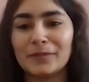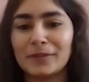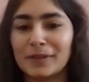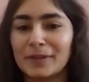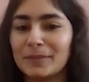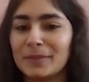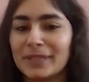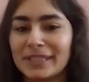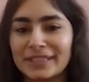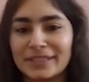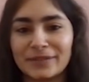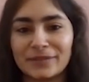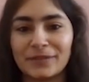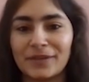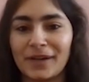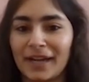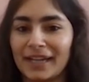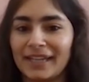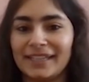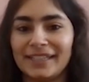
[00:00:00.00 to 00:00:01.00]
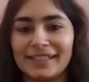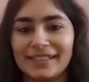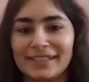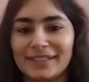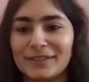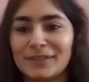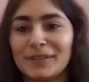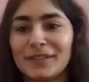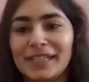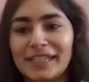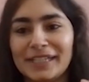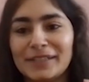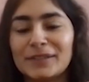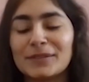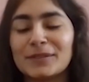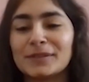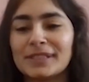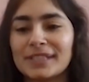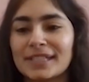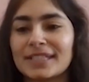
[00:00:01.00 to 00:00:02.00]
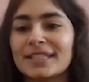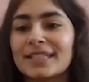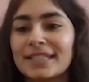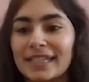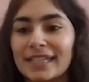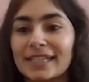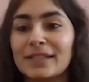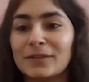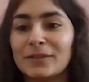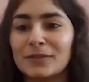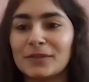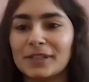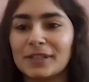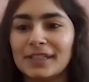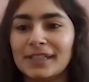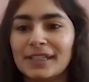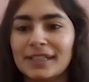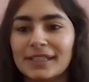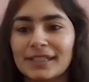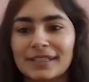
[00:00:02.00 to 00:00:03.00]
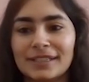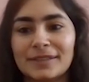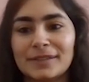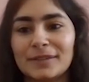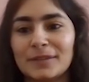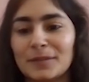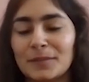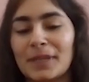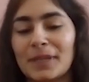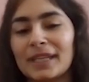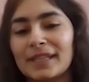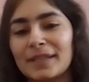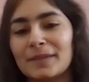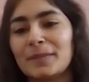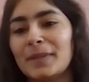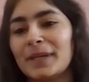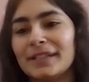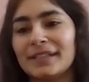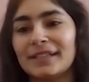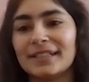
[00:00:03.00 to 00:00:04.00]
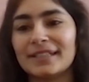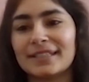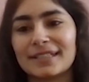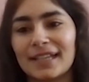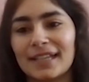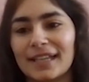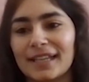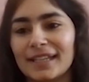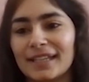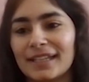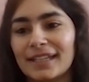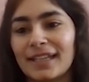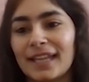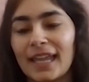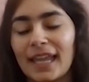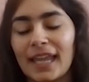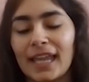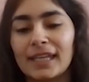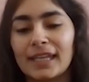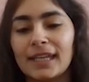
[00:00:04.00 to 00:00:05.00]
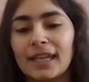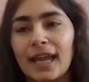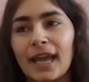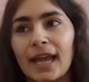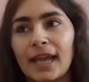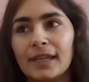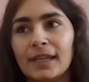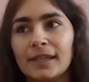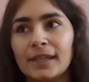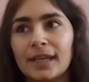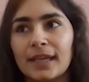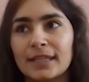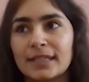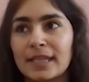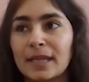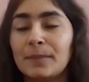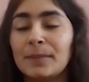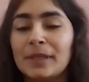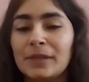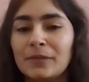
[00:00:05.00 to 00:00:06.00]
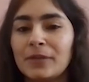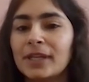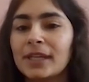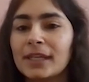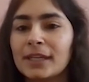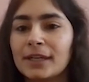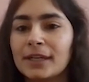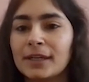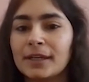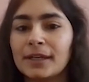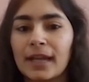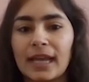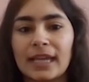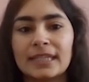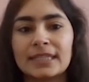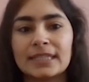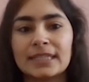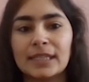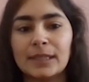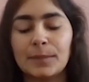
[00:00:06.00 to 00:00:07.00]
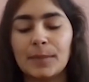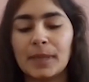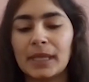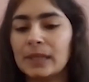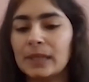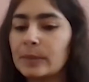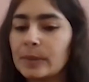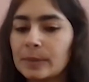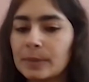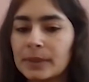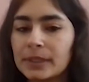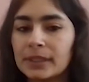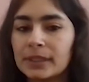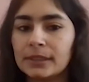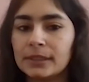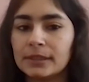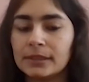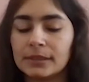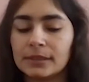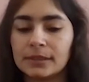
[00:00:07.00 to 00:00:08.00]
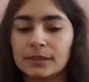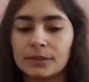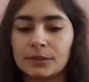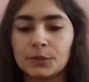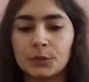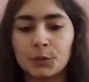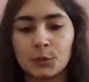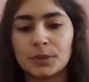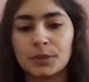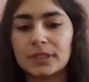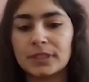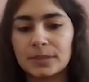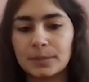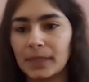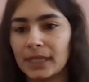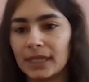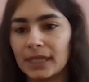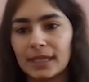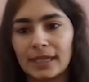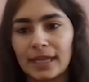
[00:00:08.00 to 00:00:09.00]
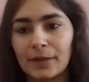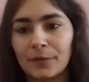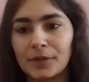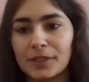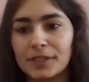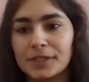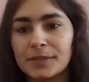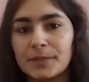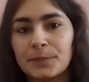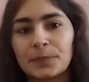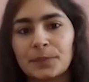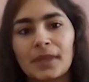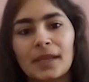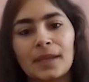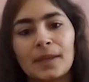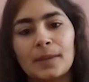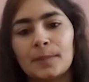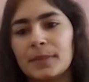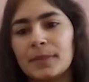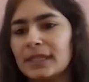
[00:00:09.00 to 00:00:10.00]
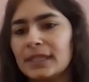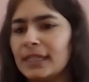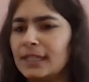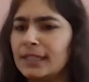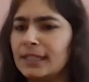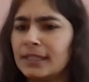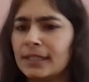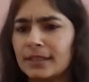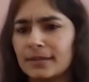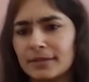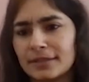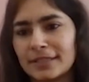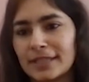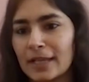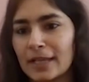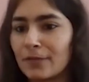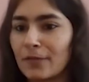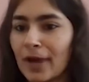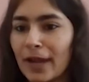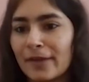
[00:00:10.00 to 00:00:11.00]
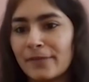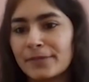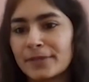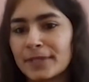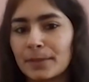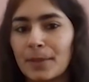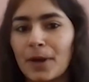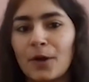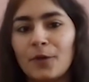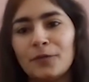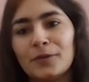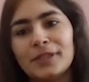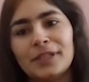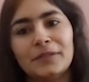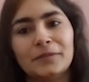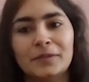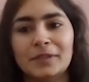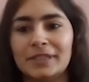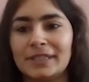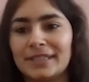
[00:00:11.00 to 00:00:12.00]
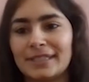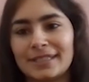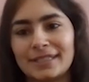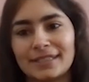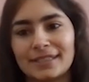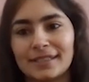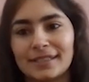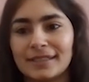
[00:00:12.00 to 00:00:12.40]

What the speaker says: verb, it's fine. You need to just say the word to make them understand. And as I'm living here, I see many people don't speak language, but they'll survive somehow with the words.